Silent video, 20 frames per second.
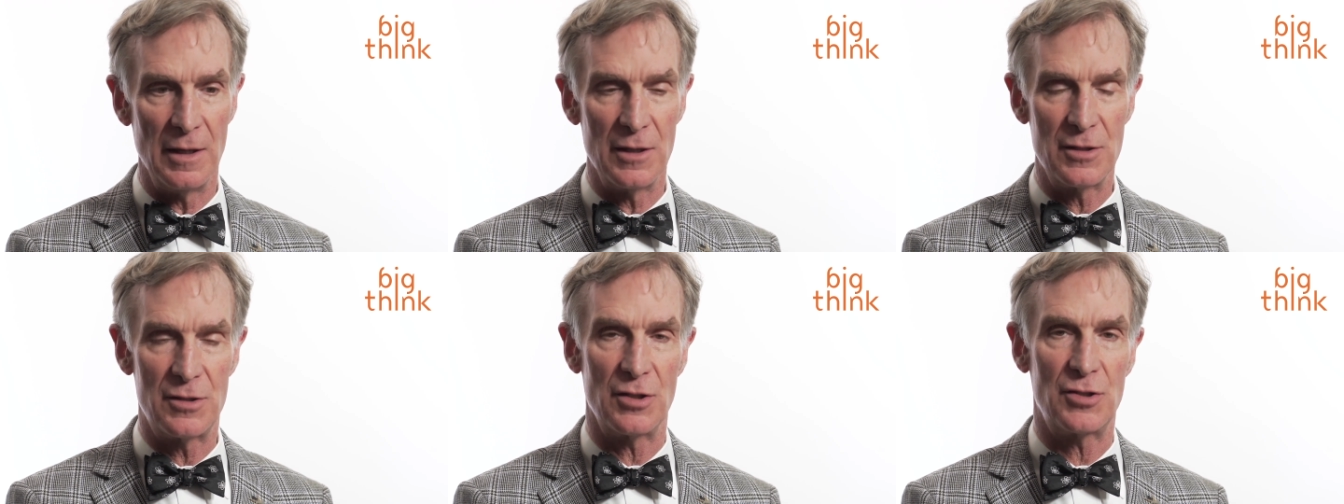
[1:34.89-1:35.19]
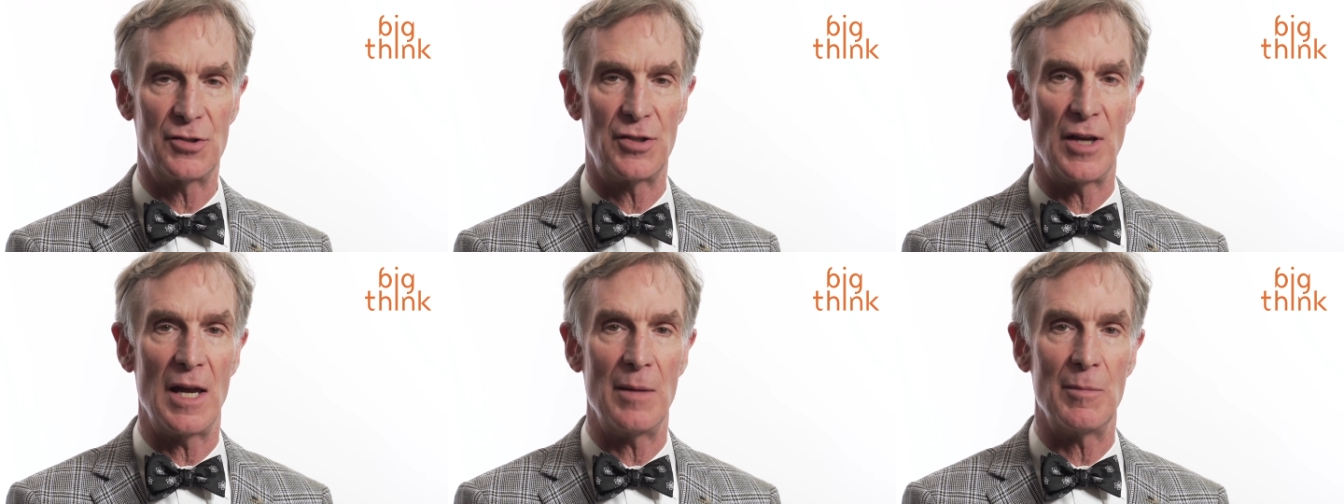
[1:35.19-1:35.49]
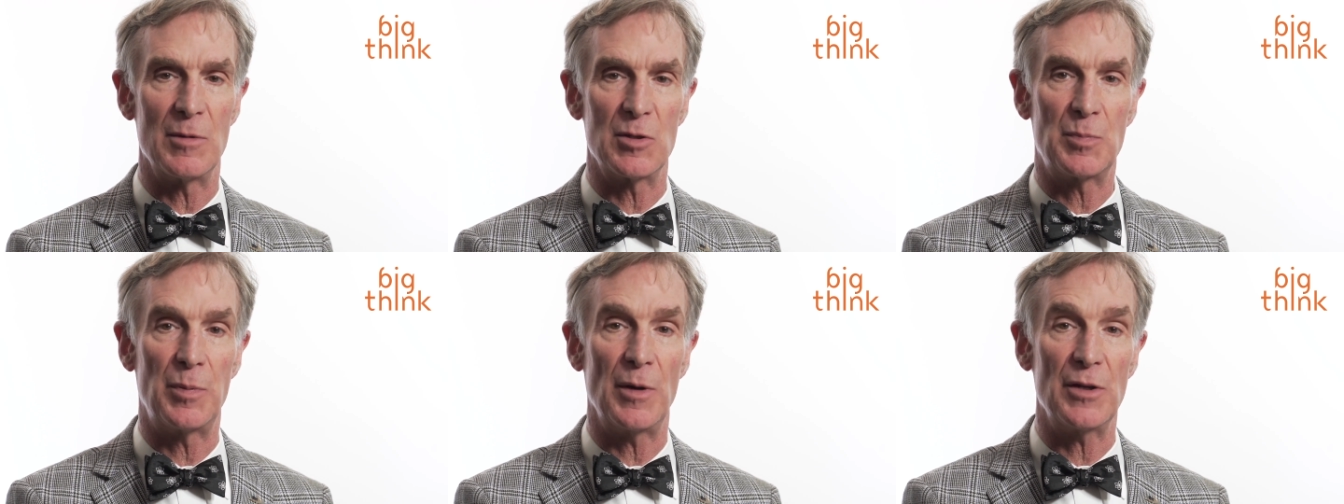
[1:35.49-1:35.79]
is the
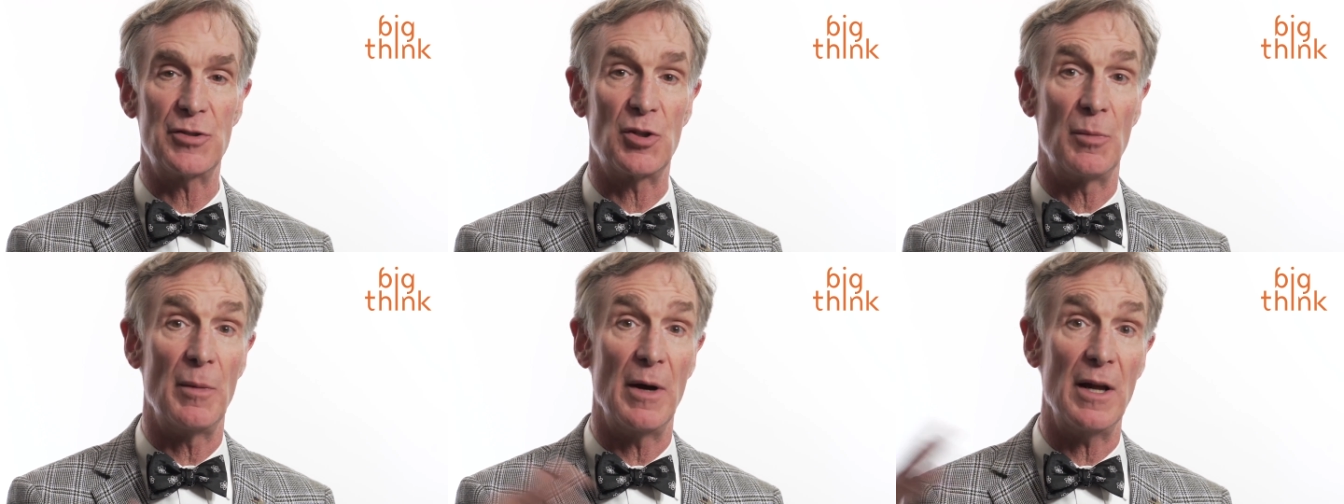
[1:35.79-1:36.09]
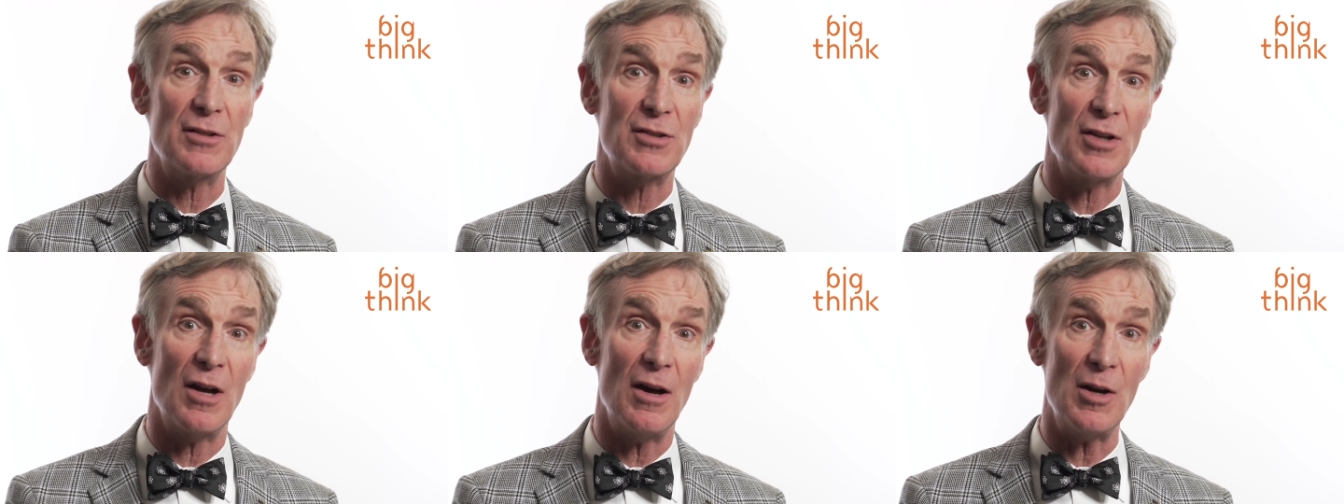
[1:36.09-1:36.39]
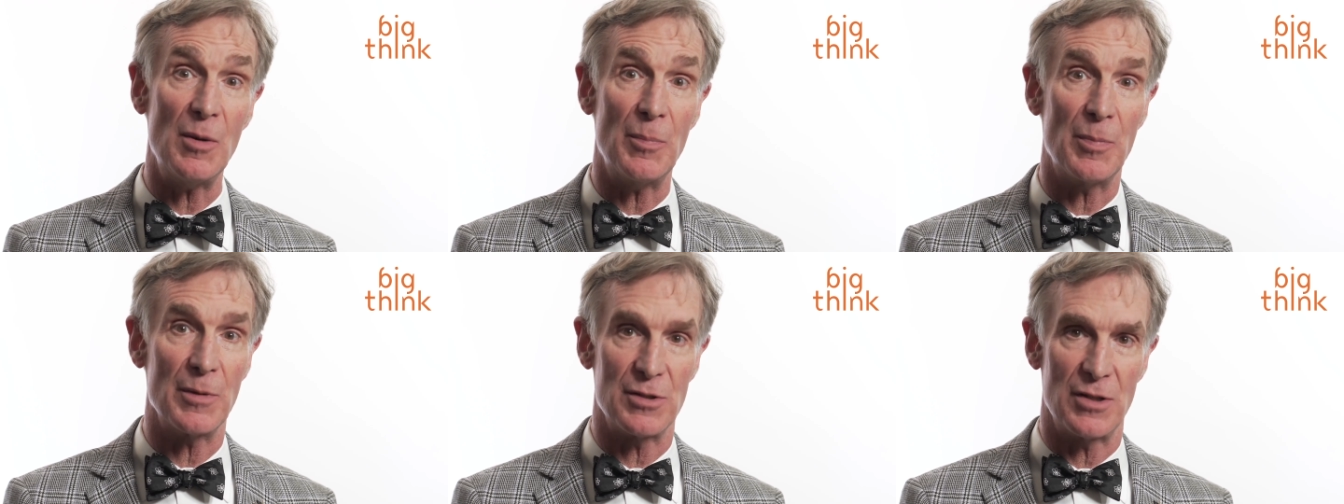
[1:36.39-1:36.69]
same as plus or minus
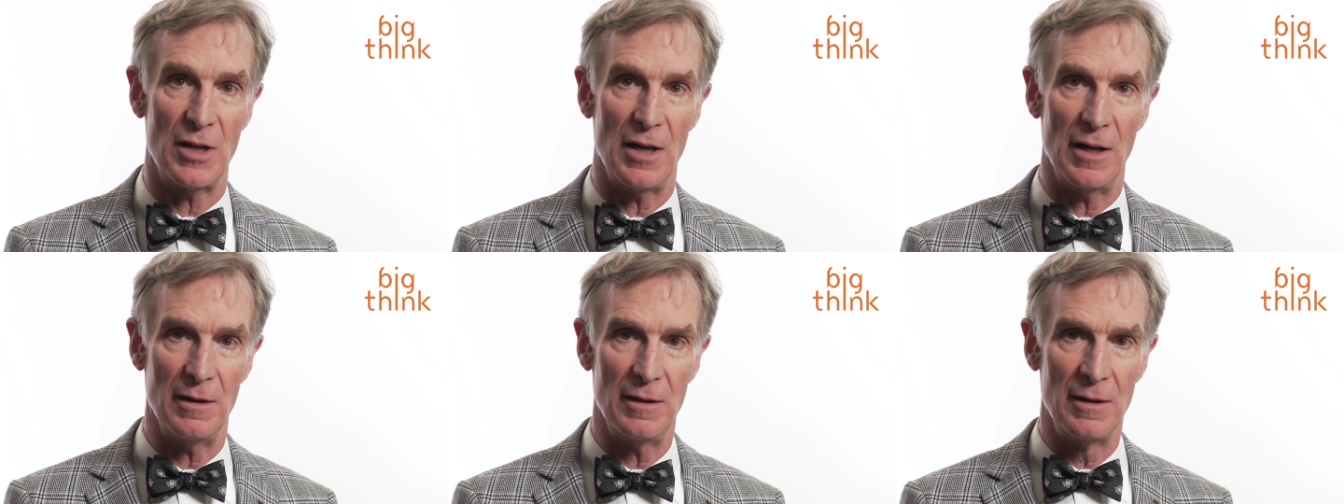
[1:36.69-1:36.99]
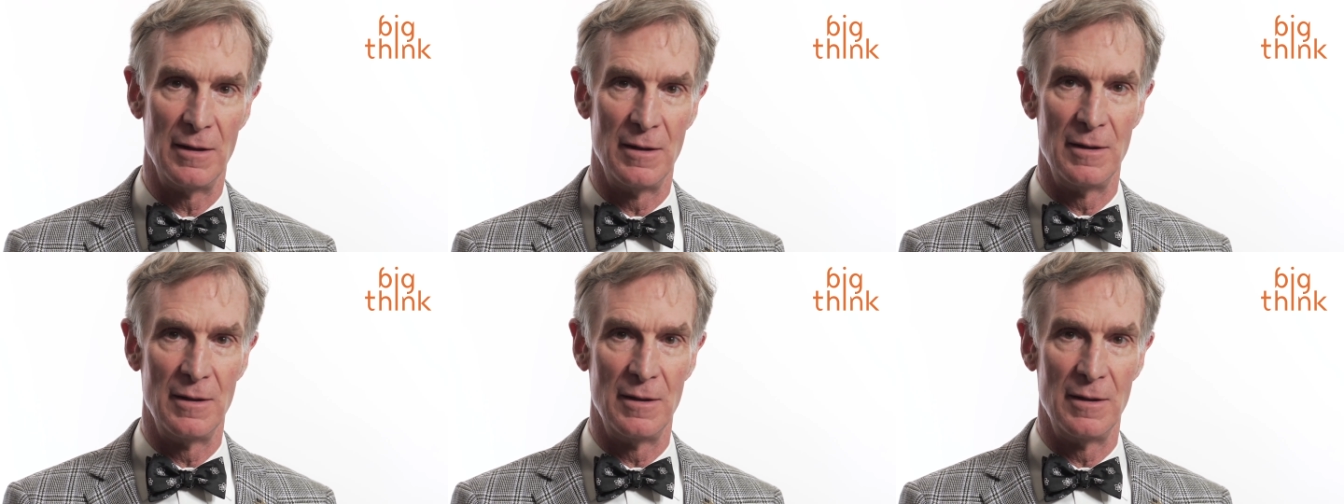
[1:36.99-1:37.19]
100%,